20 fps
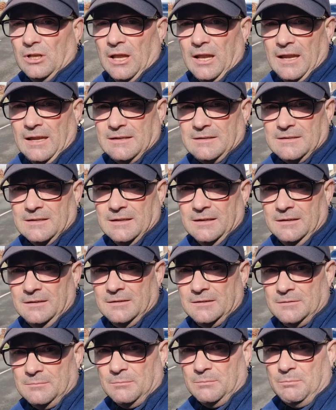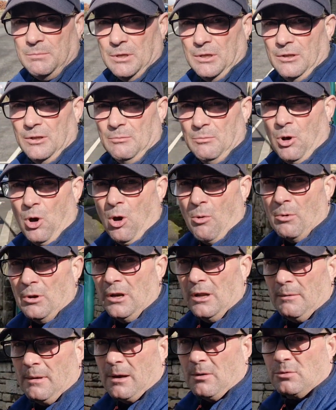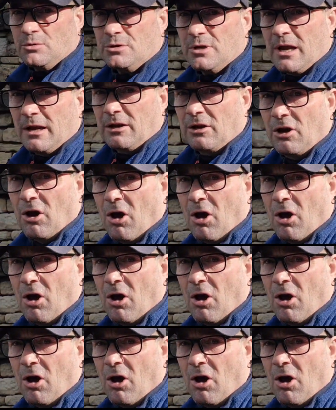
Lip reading: later, but at the moment I'm outside